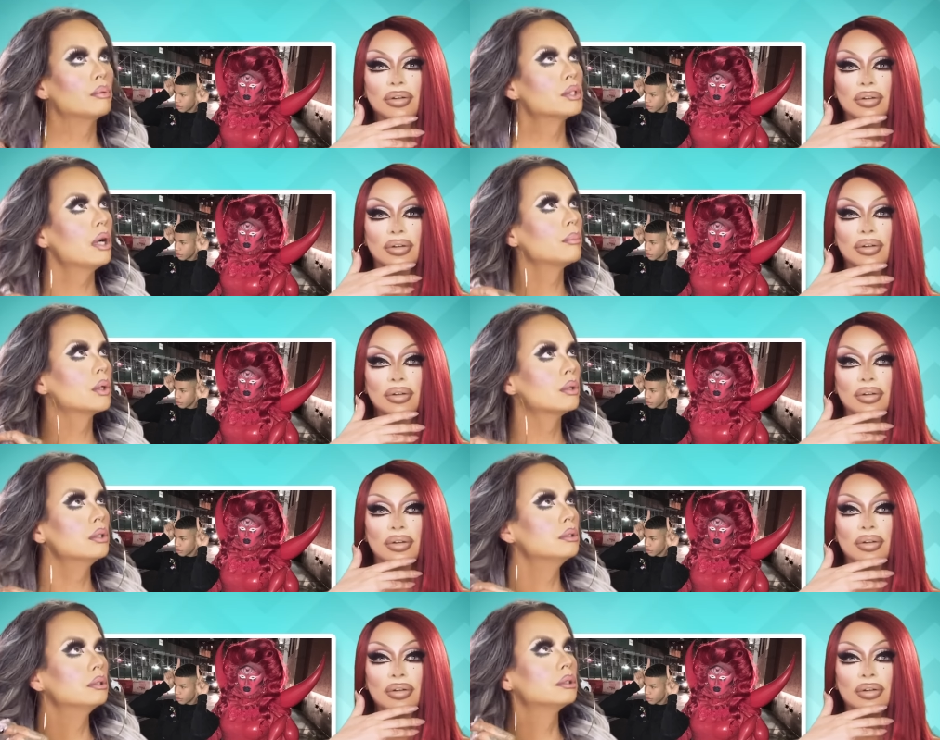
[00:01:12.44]
Speaker 1: one with Tom
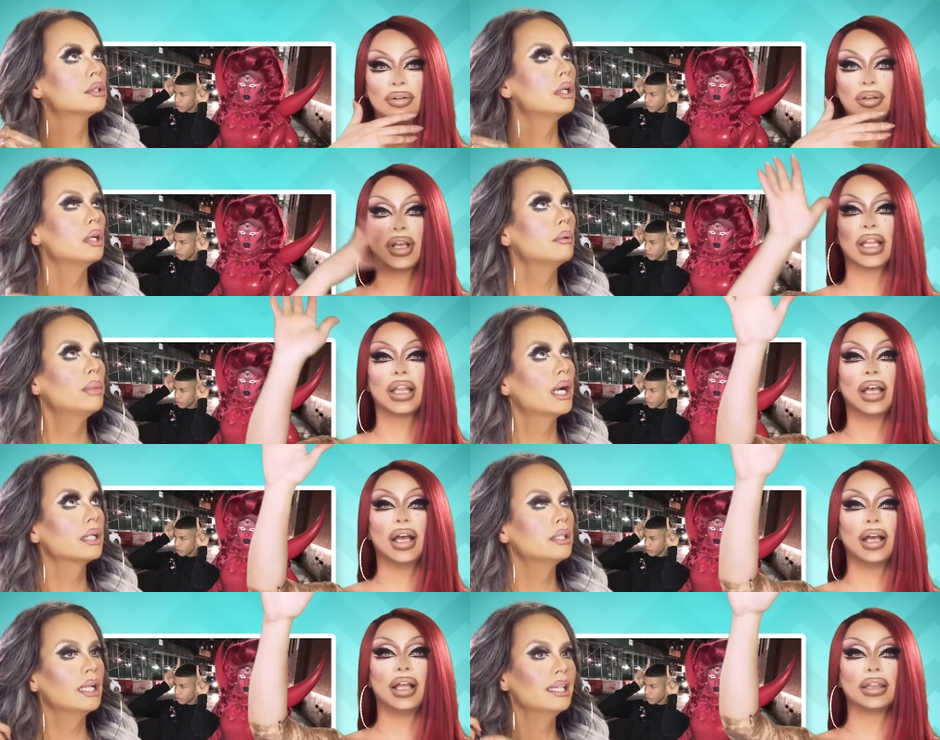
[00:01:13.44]
Cruise uh, back in the day.